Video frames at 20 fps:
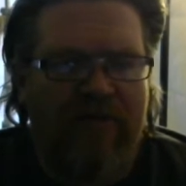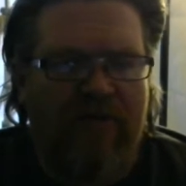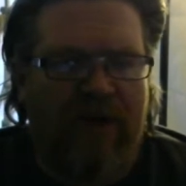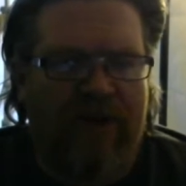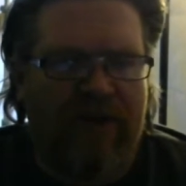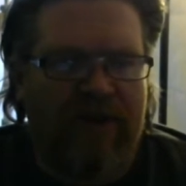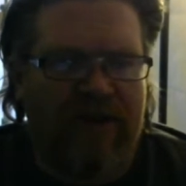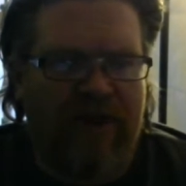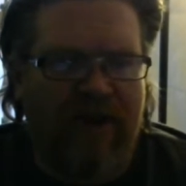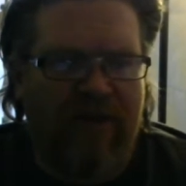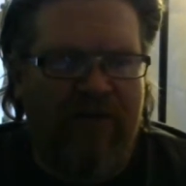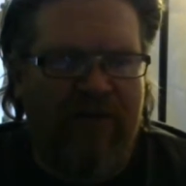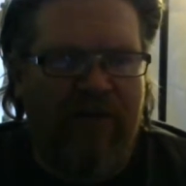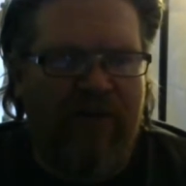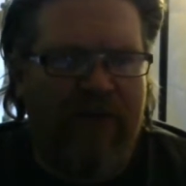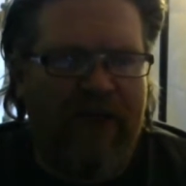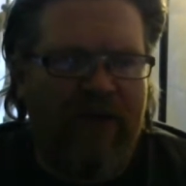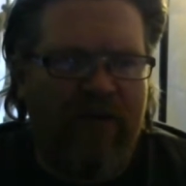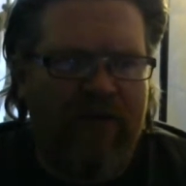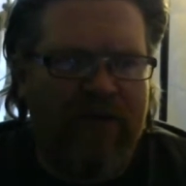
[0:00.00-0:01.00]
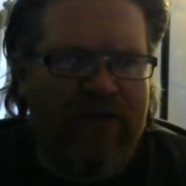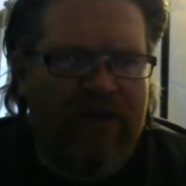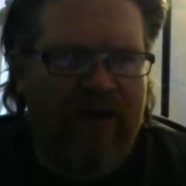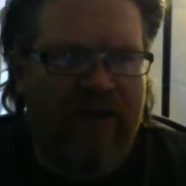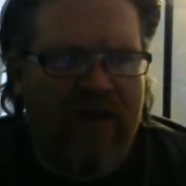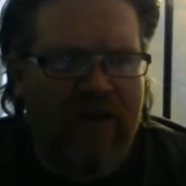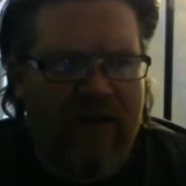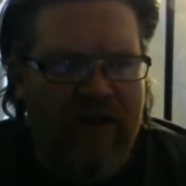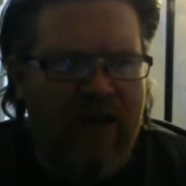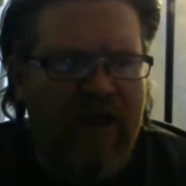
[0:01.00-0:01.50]
But the thing
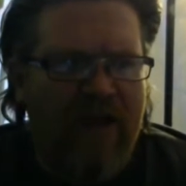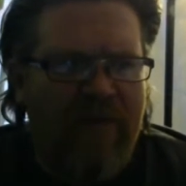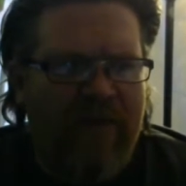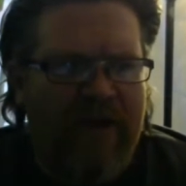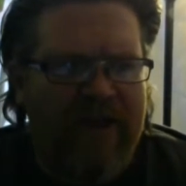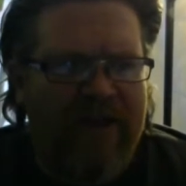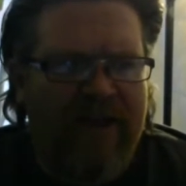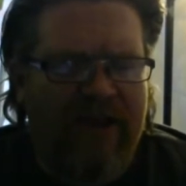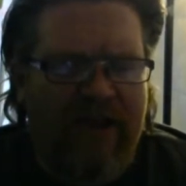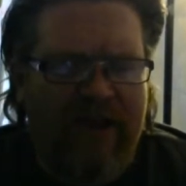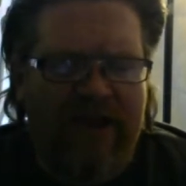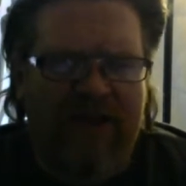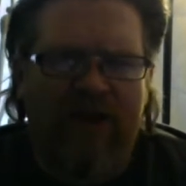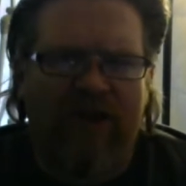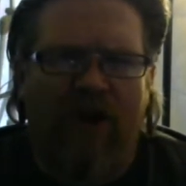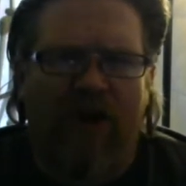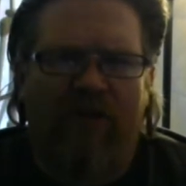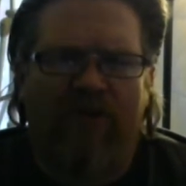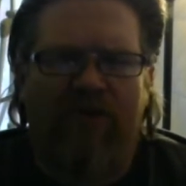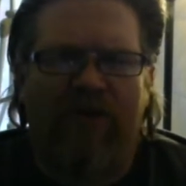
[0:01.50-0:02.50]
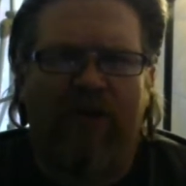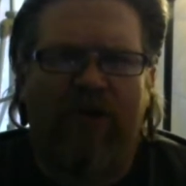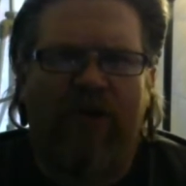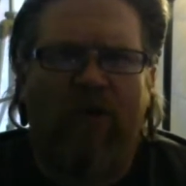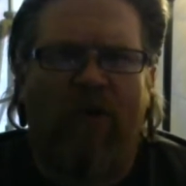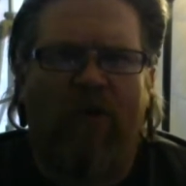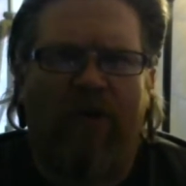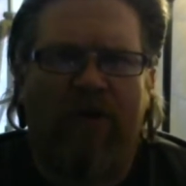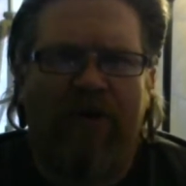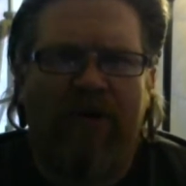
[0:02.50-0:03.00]
was basically solved in
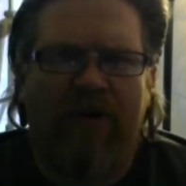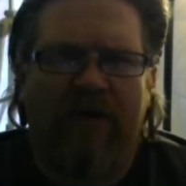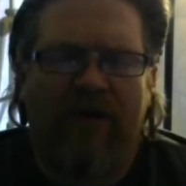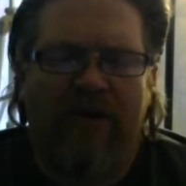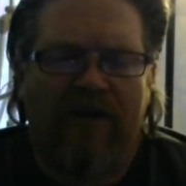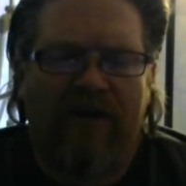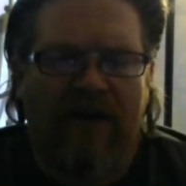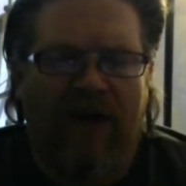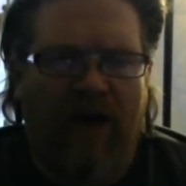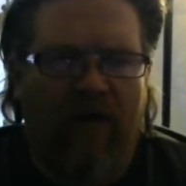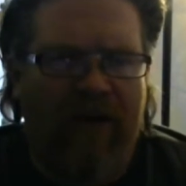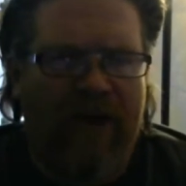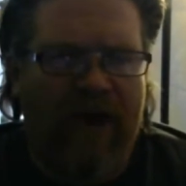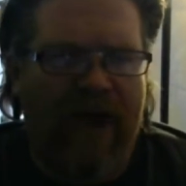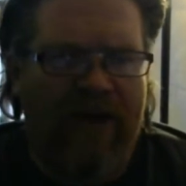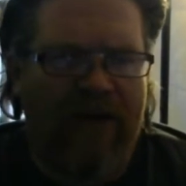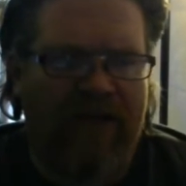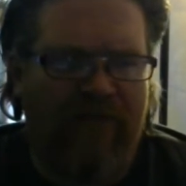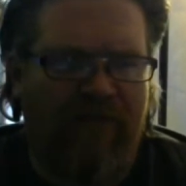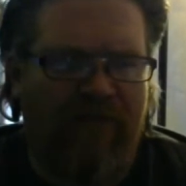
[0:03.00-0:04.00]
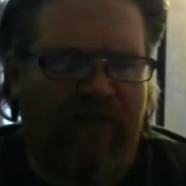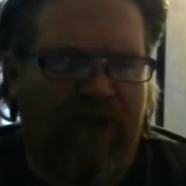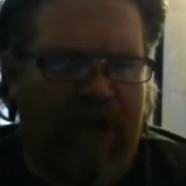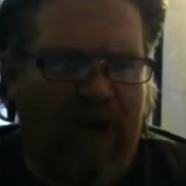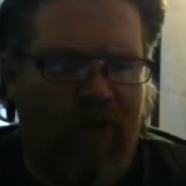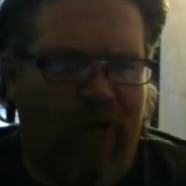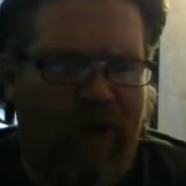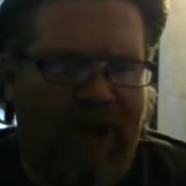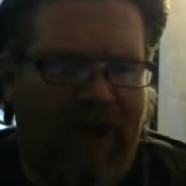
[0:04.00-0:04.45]
court. We had some fake